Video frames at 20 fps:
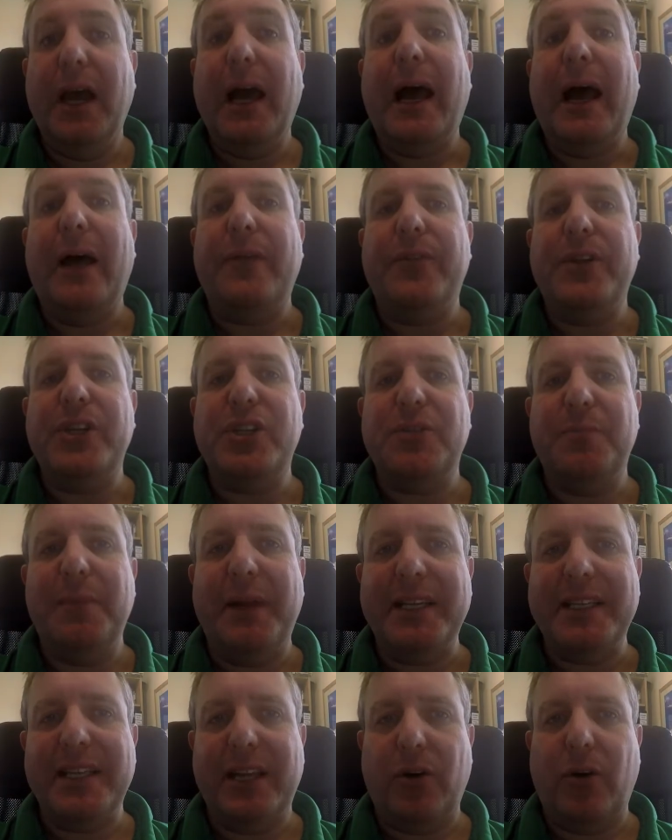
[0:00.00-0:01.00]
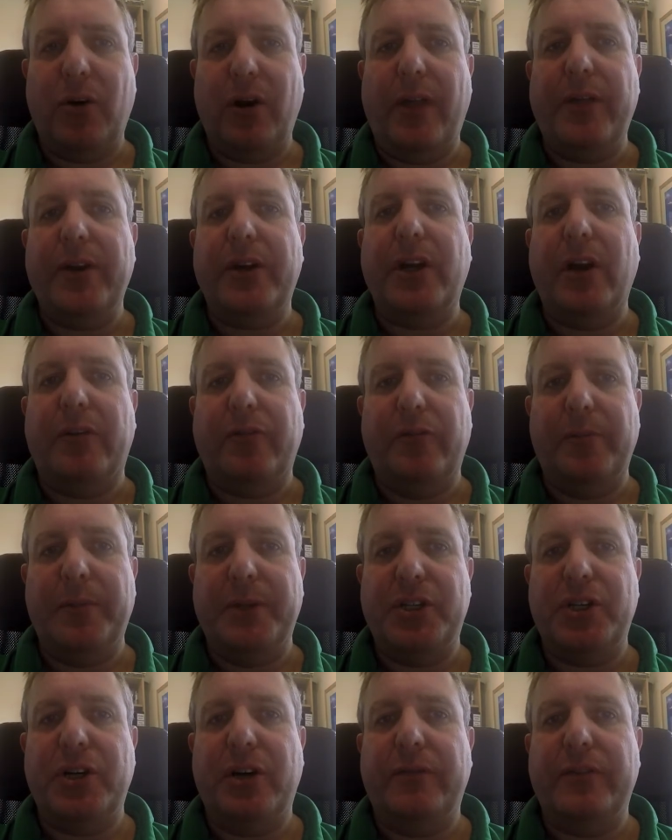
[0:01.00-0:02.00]
And this means that all other government
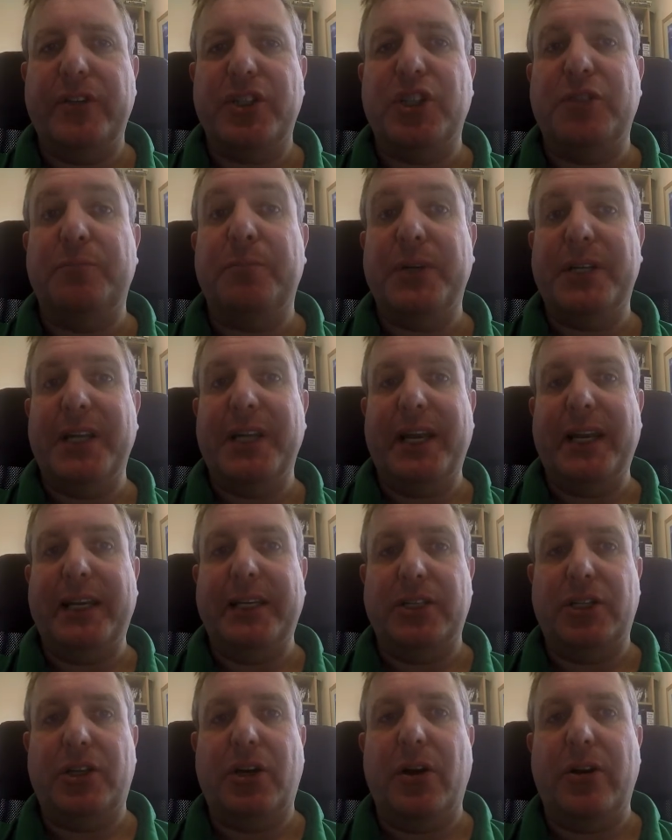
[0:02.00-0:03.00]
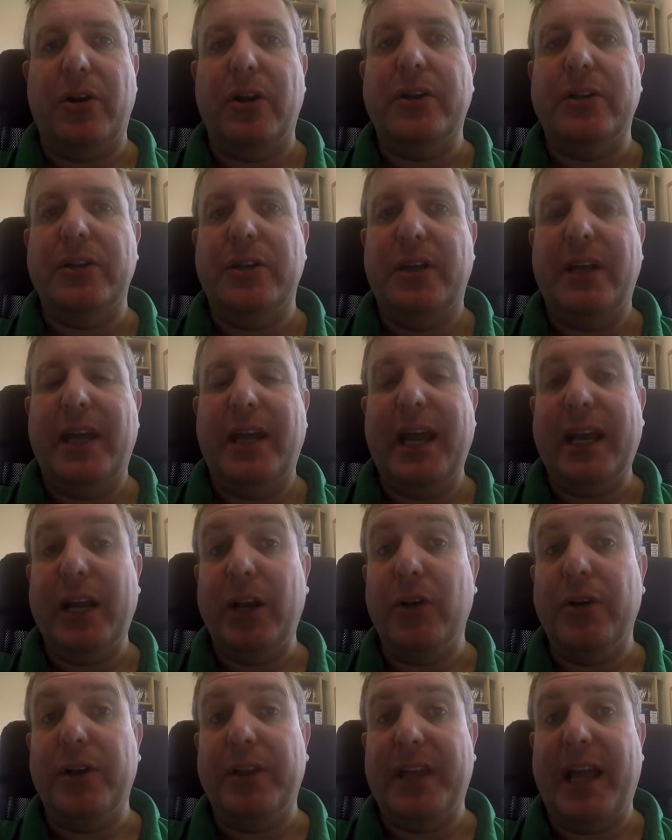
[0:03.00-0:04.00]
services pertaining to Scotland,
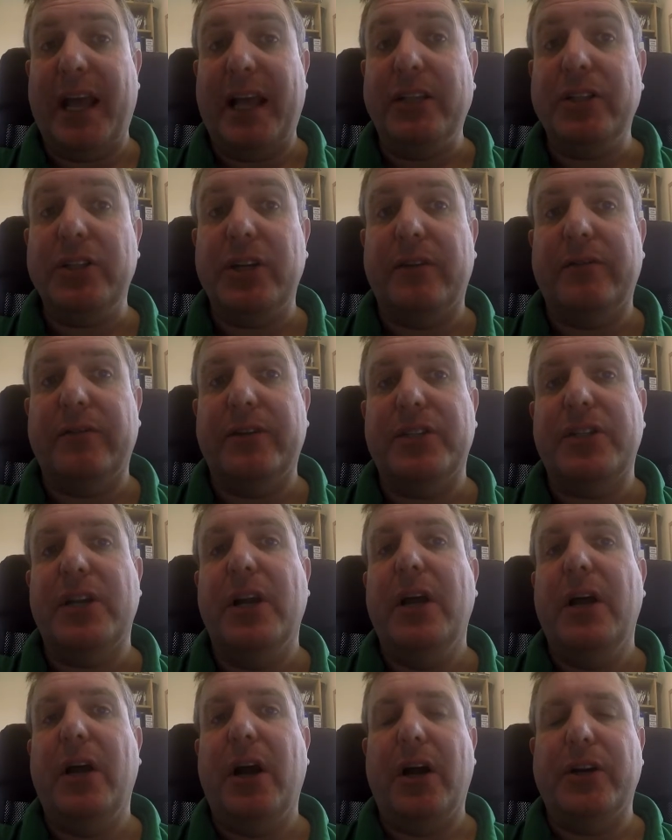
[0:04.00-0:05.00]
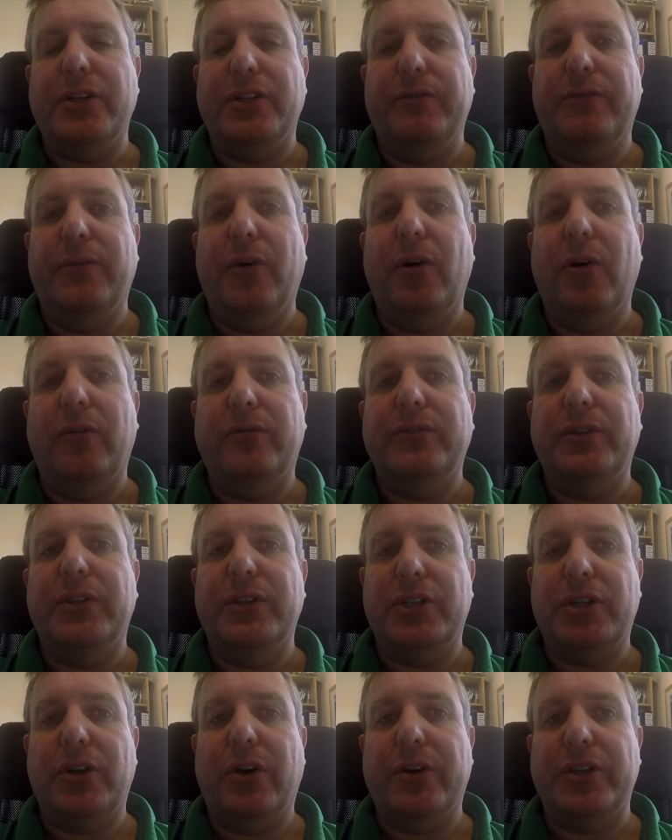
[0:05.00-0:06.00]
including the Health Service, are devolved to the
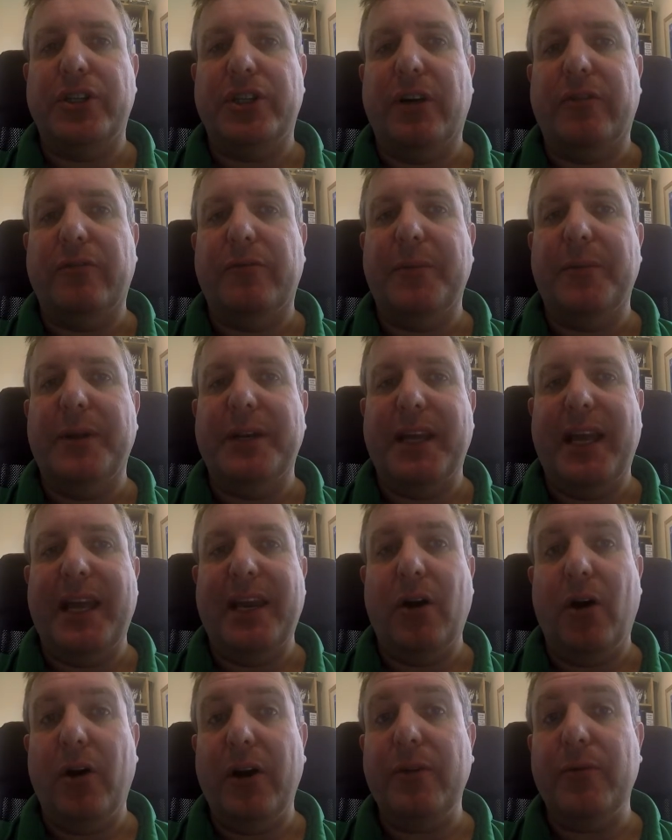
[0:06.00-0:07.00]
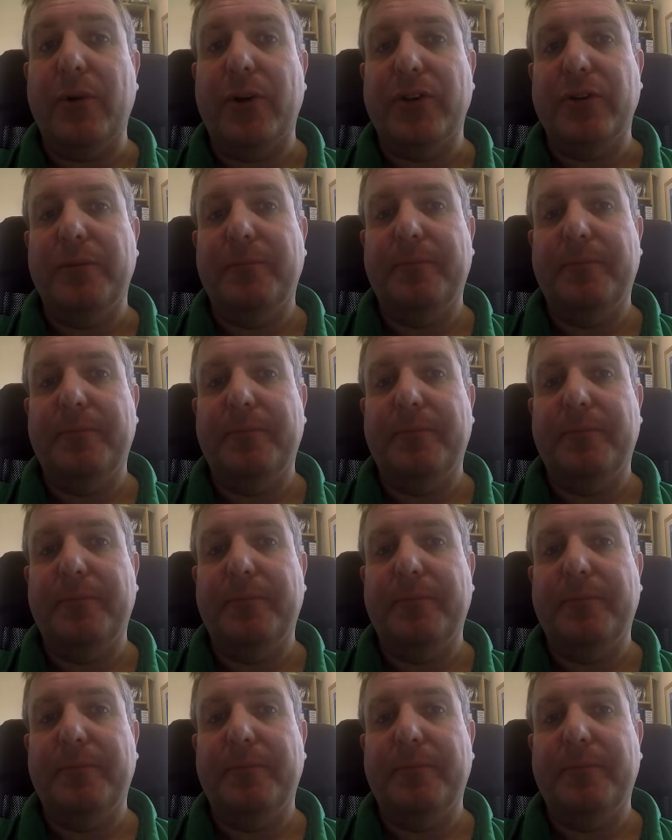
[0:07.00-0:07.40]
Scottish Government in Holyrood.